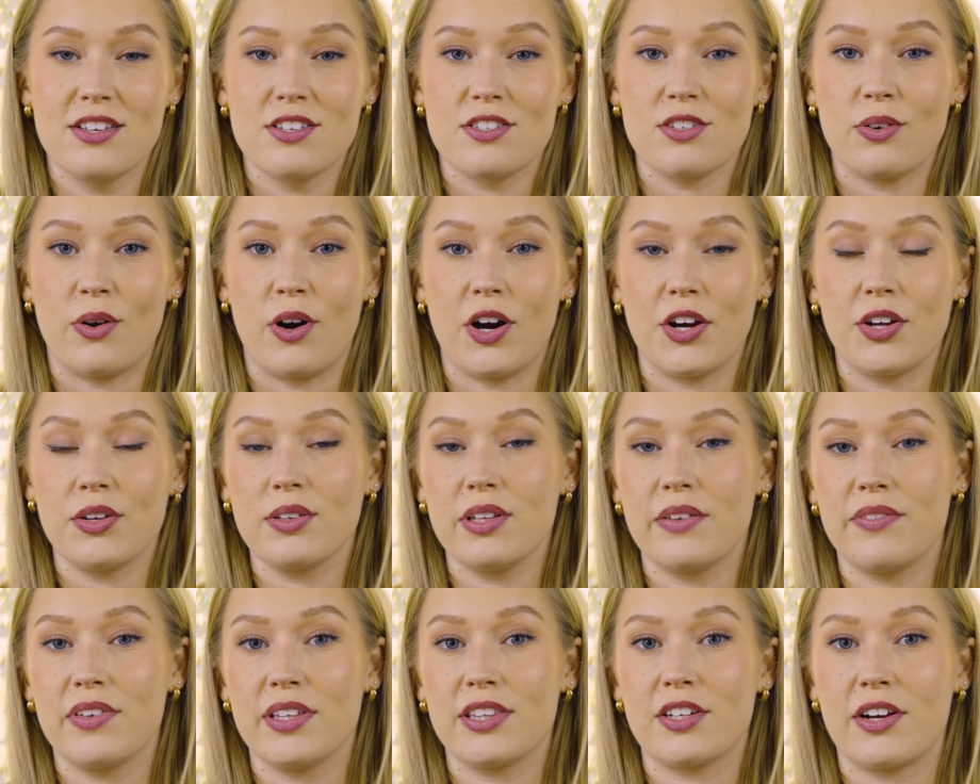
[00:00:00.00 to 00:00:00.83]
So are you
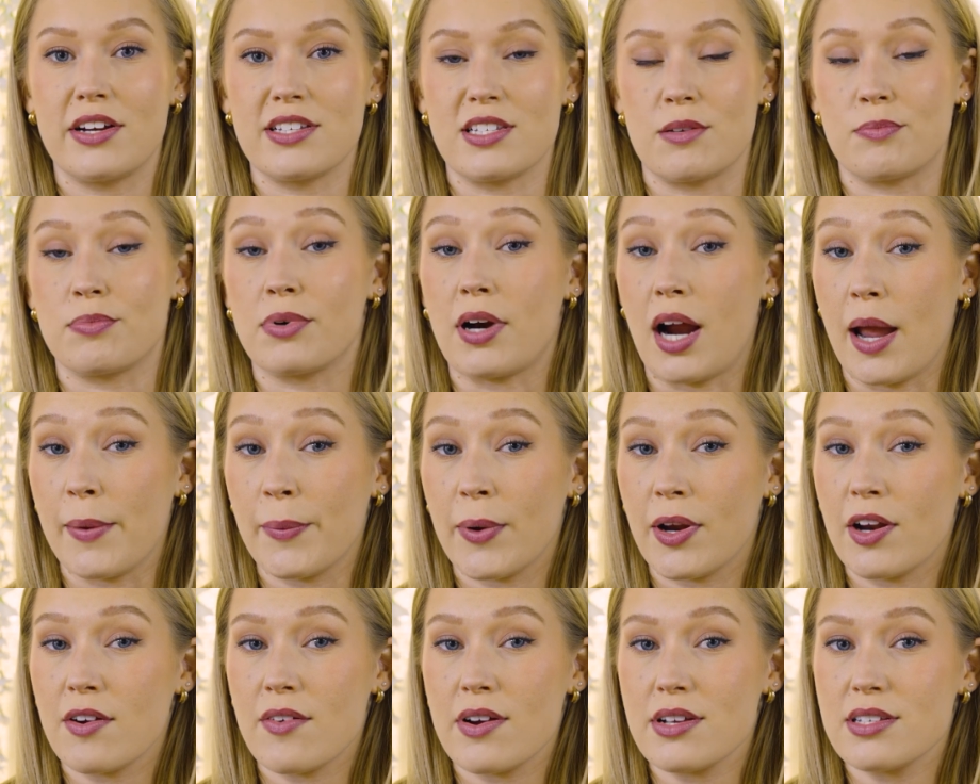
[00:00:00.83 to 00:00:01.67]
living there as a
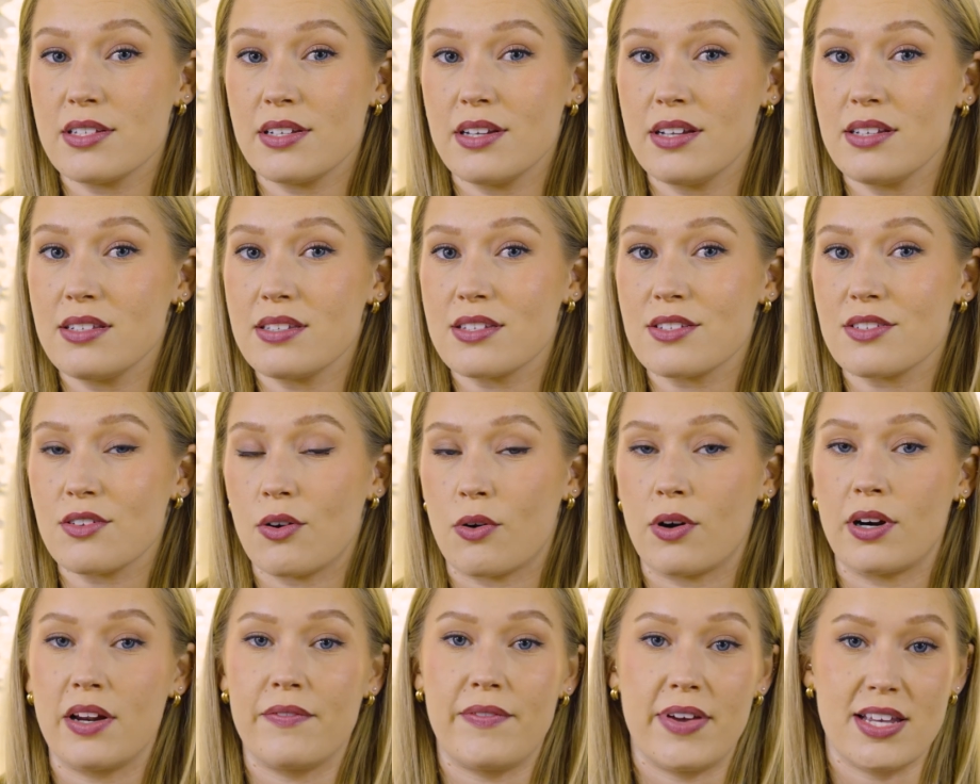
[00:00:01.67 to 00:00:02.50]
primary residence
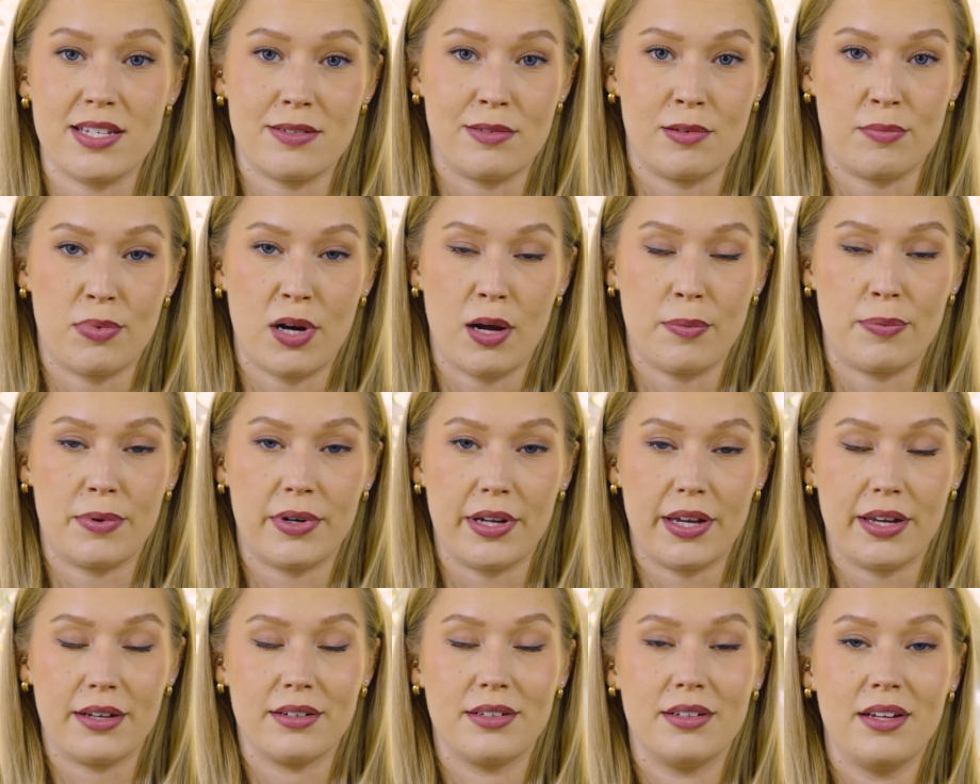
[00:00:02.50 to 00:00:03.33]
or an investment
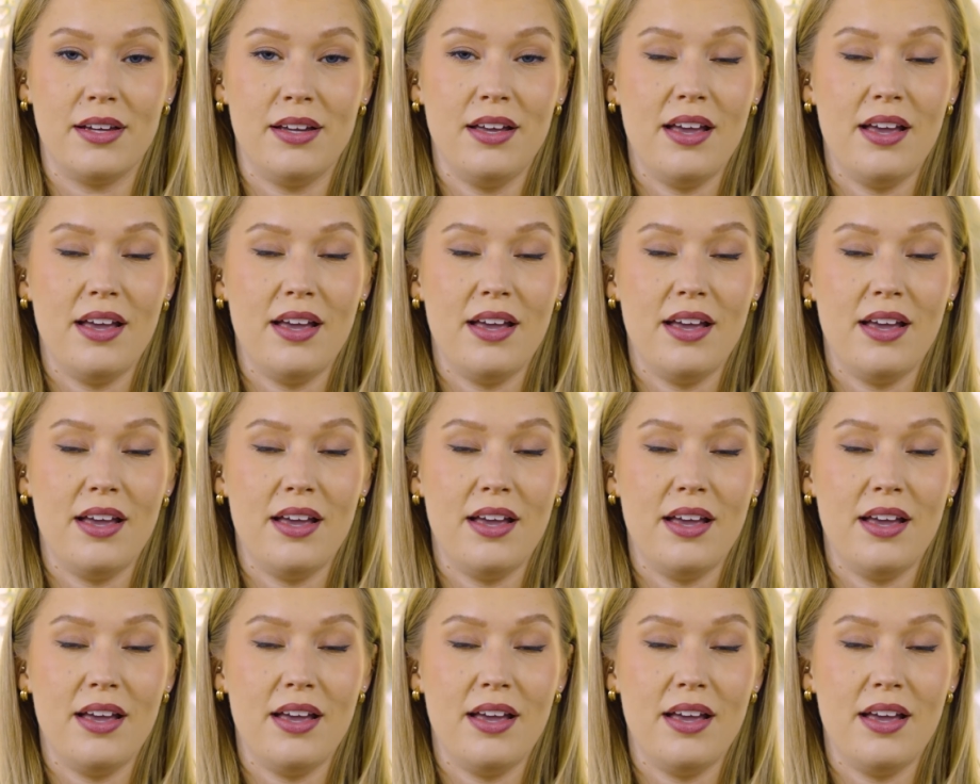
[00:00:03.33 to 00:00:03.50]
property?